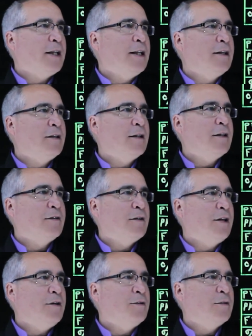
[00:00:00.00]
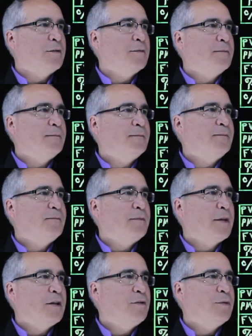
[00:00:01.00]
into this loan.
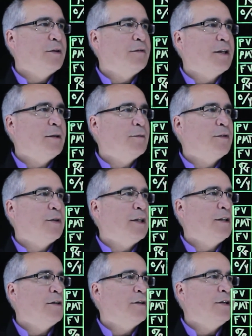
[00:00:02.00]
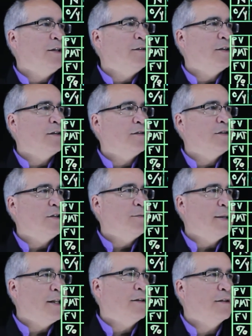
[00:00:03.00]
12 times 3, 36. She's
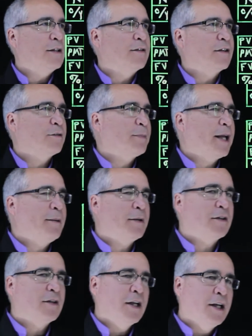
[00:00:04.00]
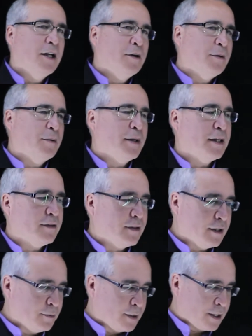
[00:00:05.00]
made 36 payments. We want to
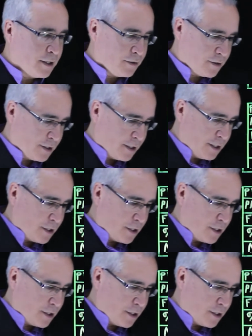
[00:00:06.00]
see what is